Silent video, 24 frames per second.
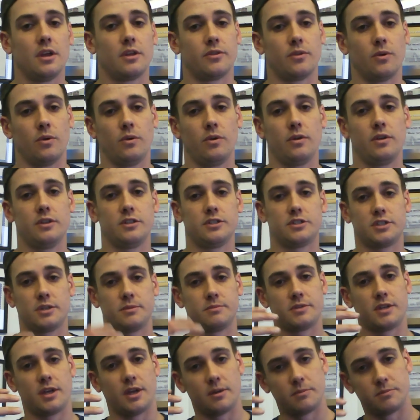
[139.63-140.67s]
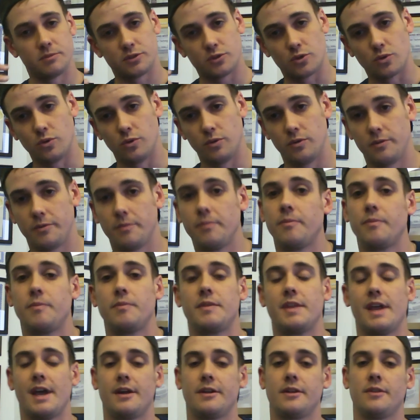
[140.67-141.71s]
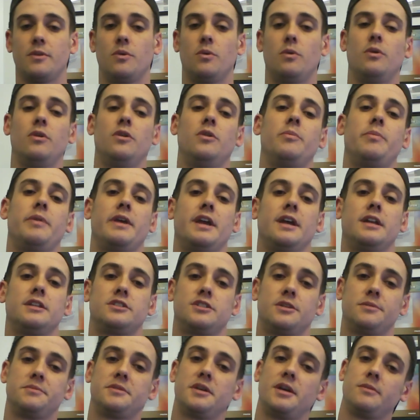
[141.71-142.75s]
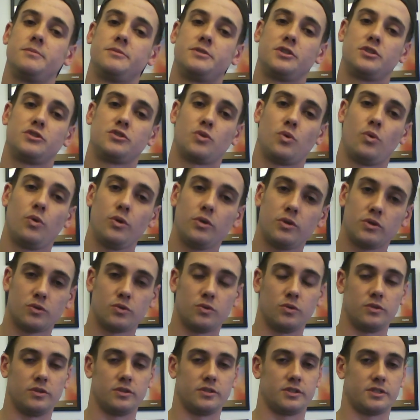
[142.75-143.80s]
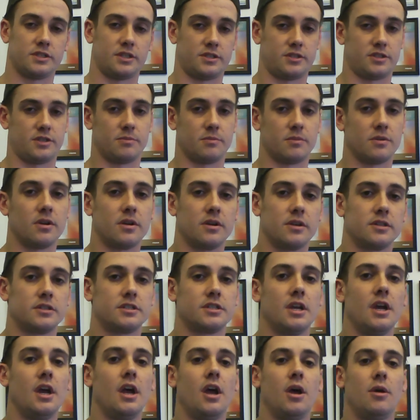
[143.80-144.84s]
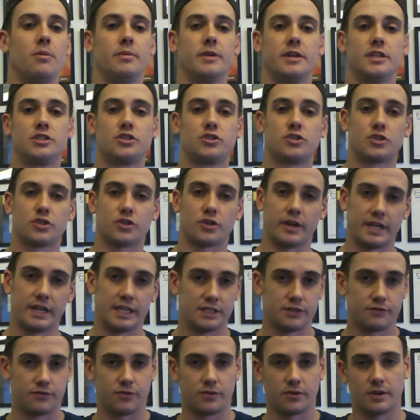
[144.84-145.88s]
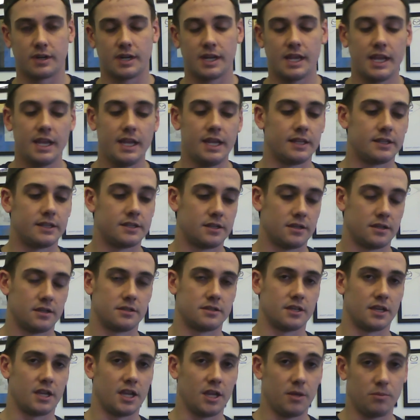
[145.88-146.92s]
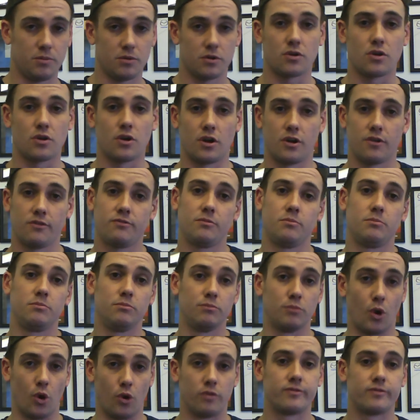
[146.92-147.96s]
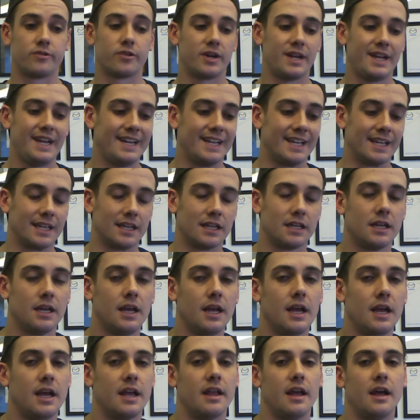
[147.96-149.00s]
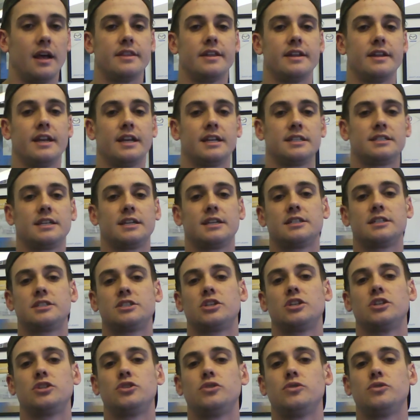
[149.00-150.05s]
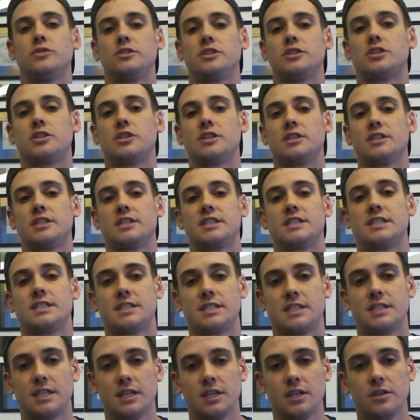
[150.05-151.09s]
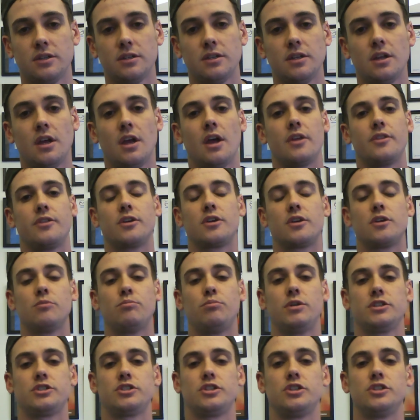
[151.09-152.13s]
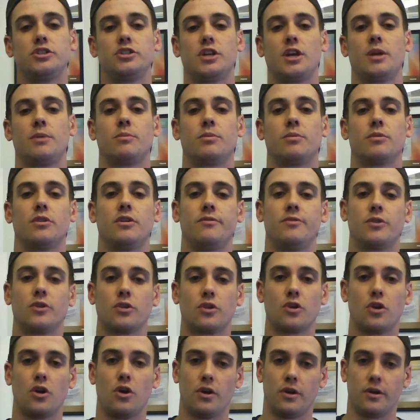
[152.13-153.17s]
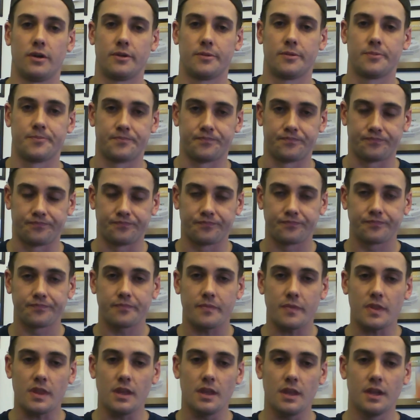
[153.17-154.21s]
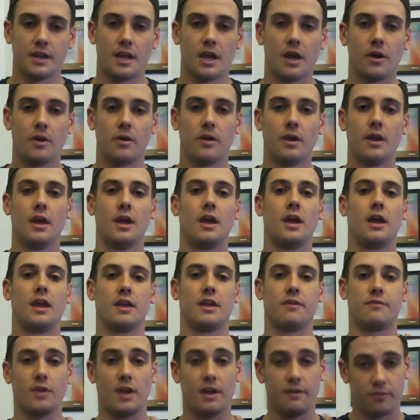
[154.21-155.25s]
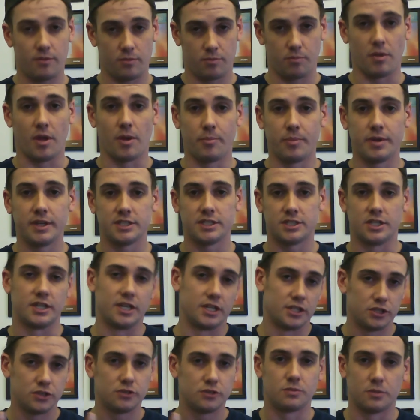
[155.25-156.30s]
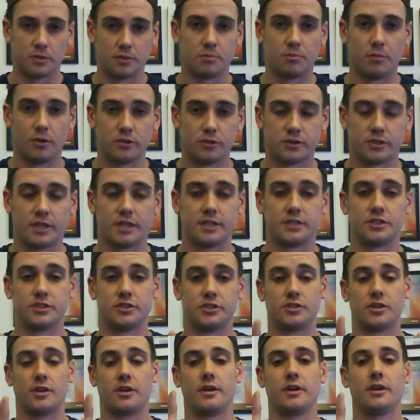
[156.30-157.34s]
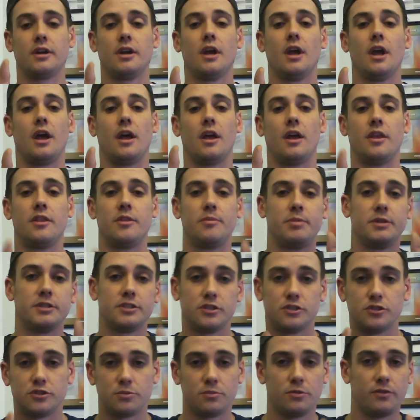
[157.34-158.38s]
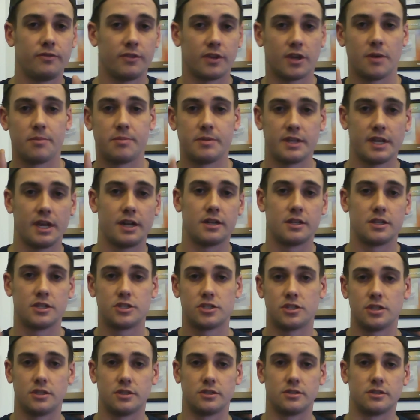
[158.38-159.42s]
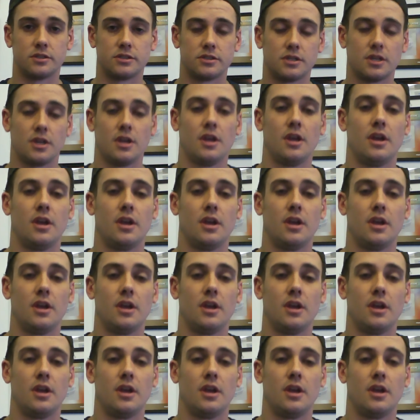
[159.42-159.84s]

The oil is sometimes cooled down in the oil pan. Sometimes there's oil coolers on some cars, but it's transferring heat to keep your car from overheating. The next thing it's going to do is it's going to seal the combustion chamber of your car. Now, if you have a piston engine, what most engines are, the pistons are moving up and down in the cylinders.